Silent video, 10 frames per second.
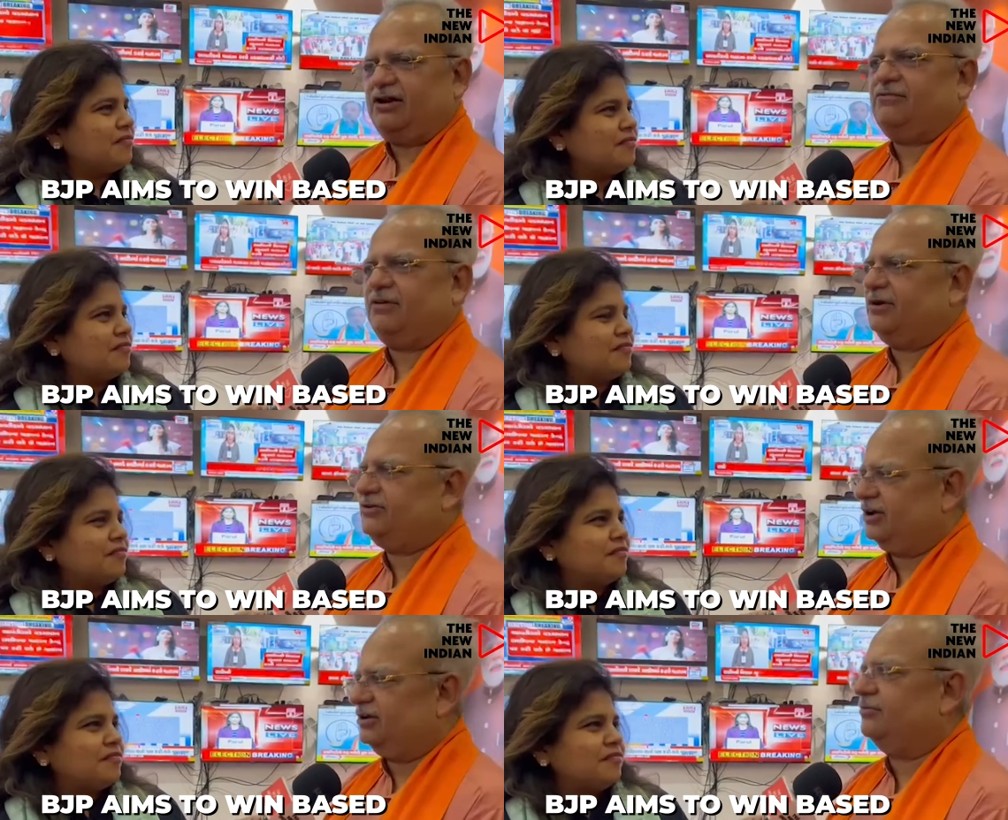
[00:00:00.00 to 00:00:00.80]

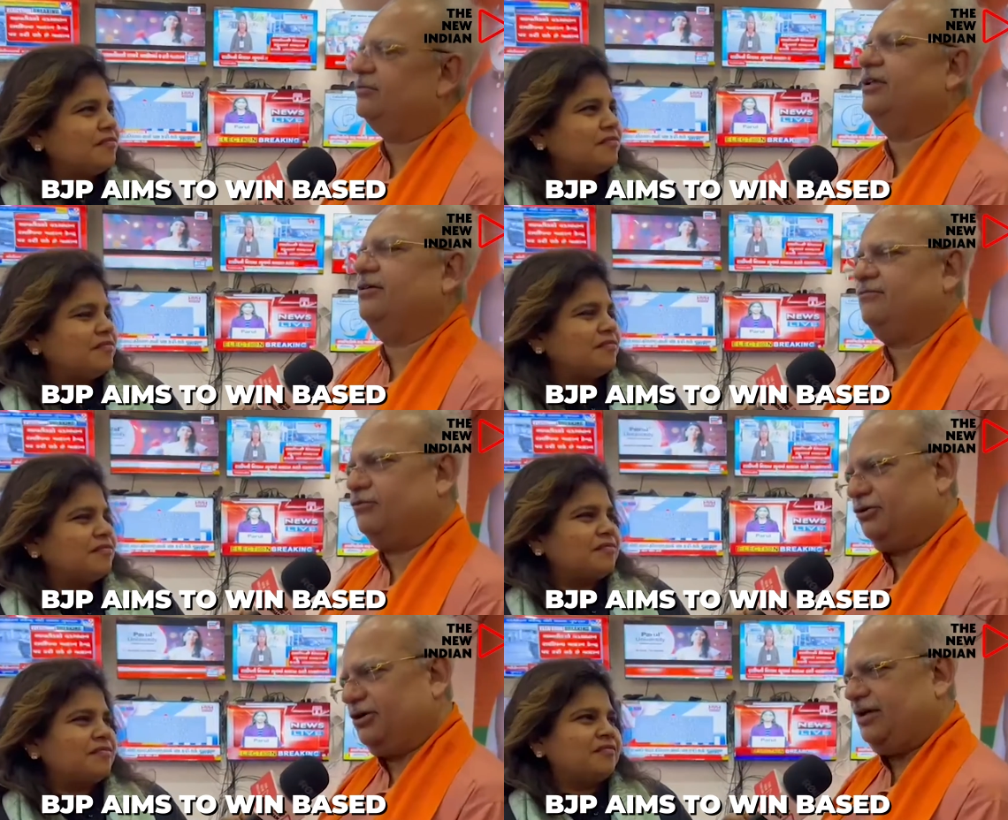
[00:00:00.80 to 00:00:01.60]
Speaker 1: information, the
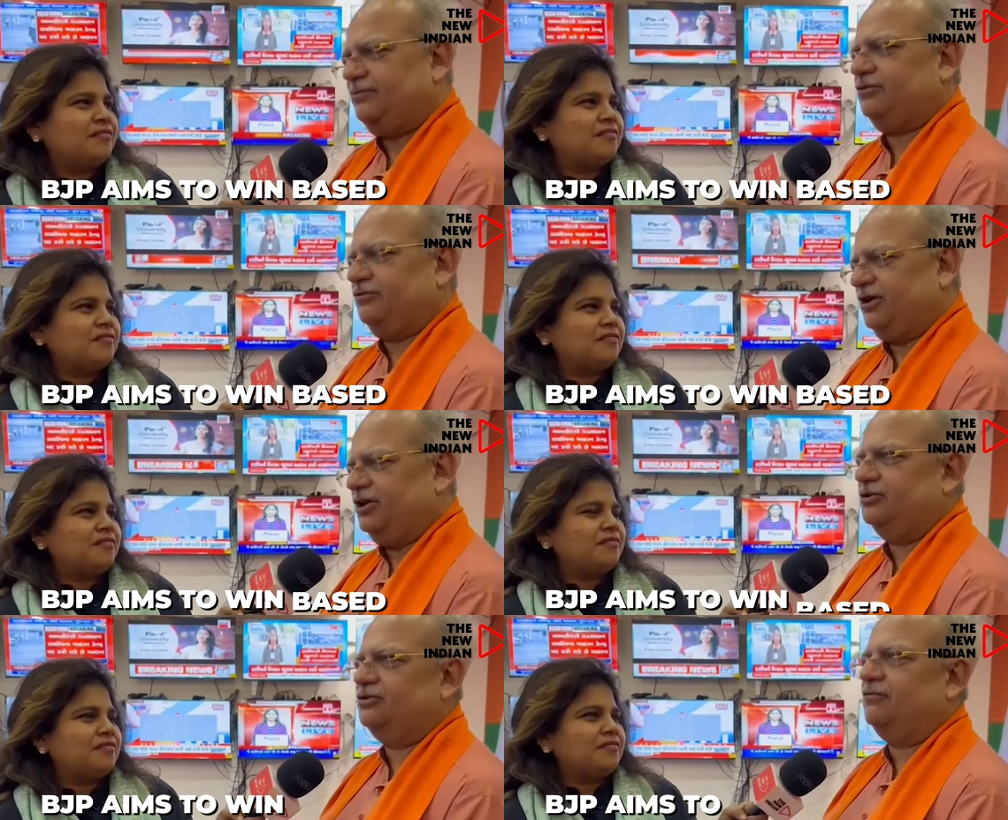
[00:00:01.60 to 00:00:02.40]
photographs or
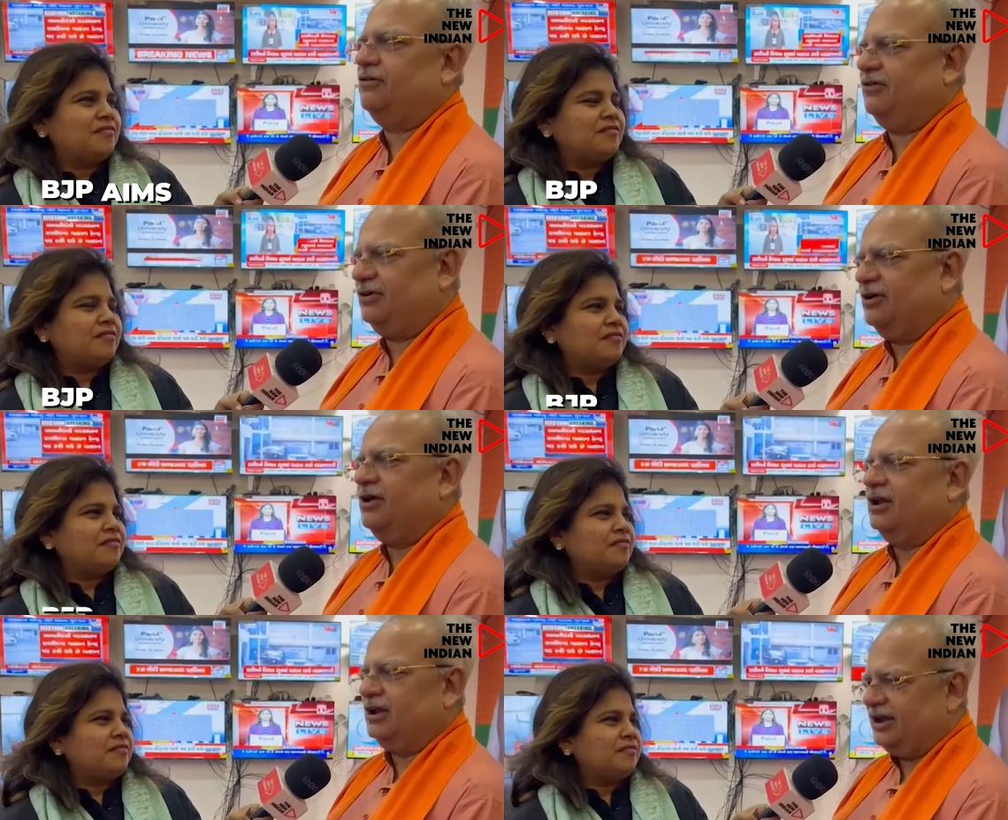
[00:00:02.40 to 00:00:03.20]
videos of our
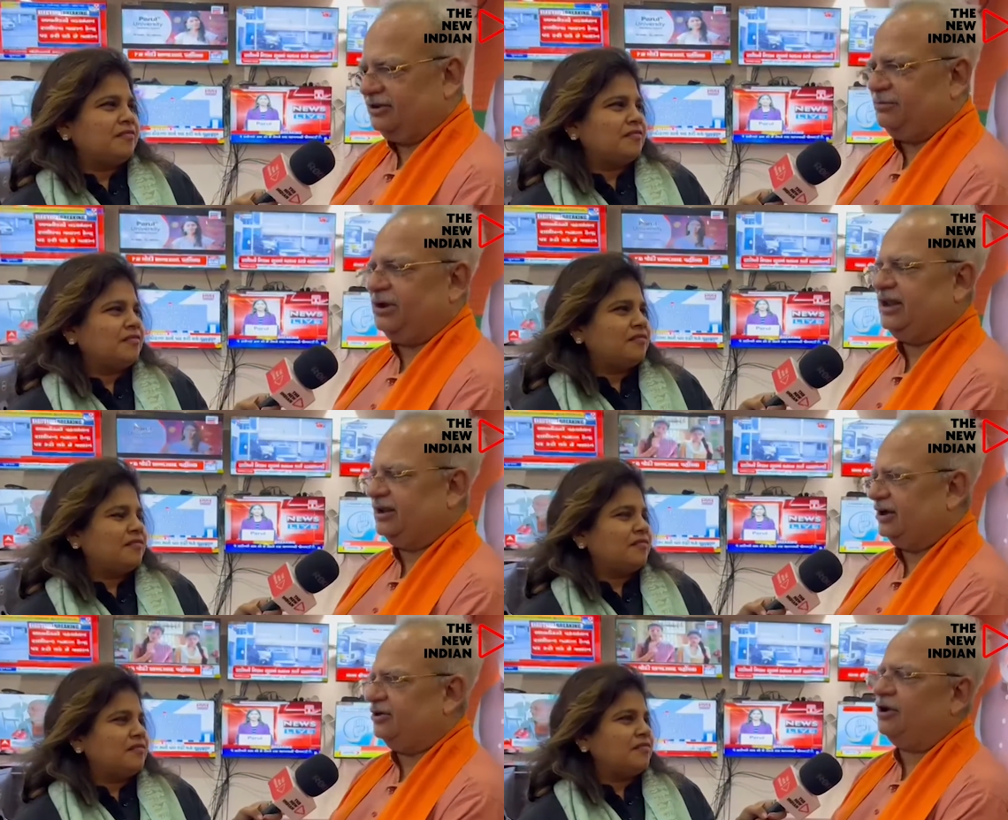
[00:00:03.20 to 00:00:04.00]
leaders'
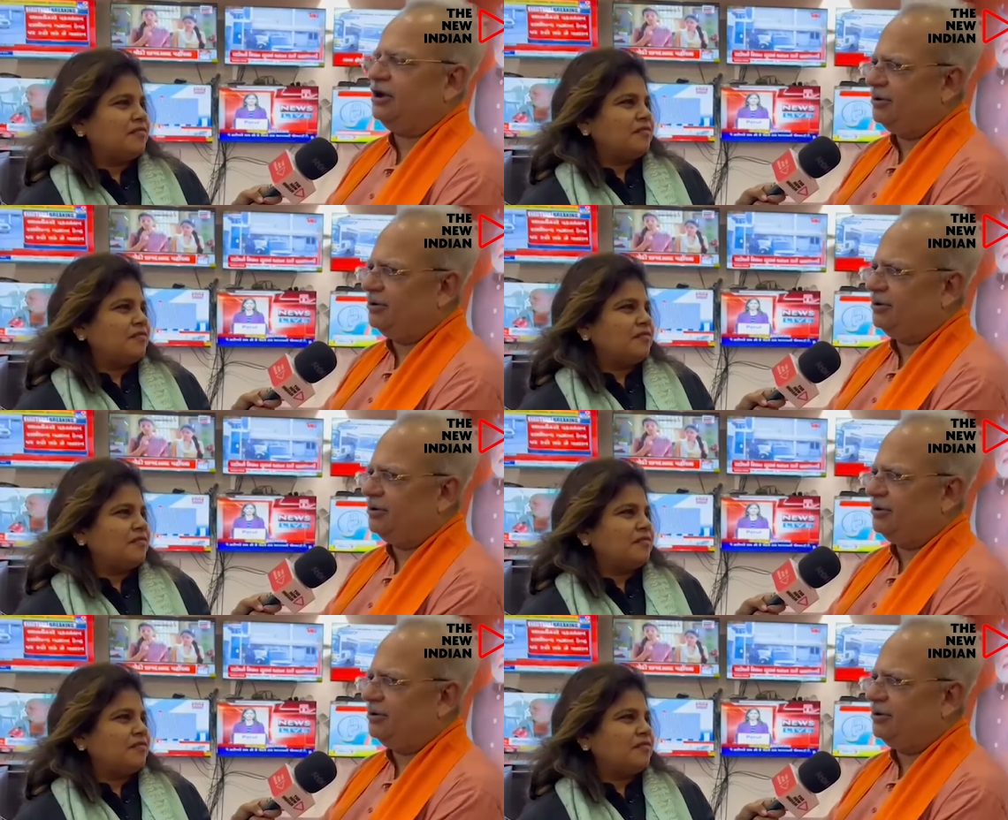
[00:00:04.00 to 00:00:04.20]
meetings and all.